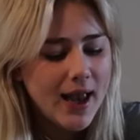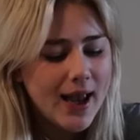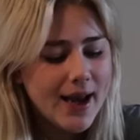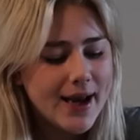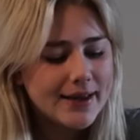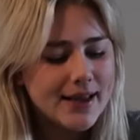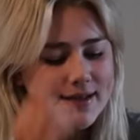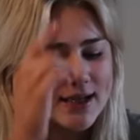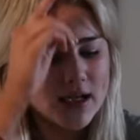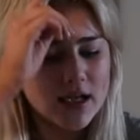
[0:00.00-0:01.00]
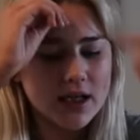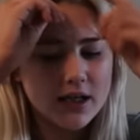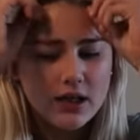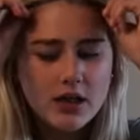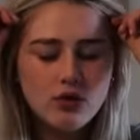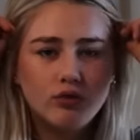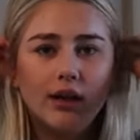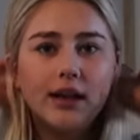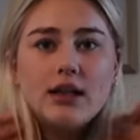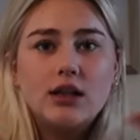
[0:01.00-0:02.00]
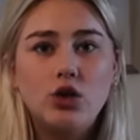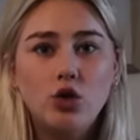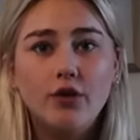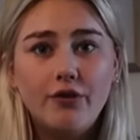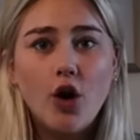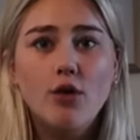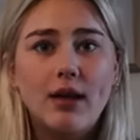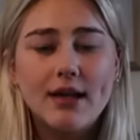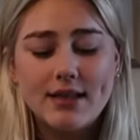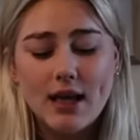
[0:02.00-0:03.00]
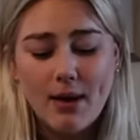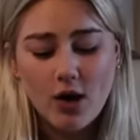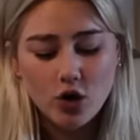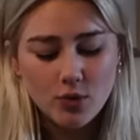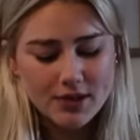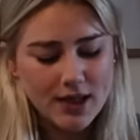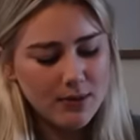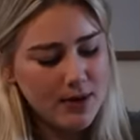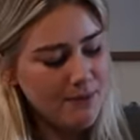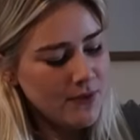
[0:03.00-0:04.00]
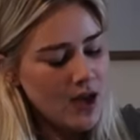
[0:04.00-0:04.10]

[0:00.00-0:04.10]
And there's like a really good faux place there, my uncle was telling me.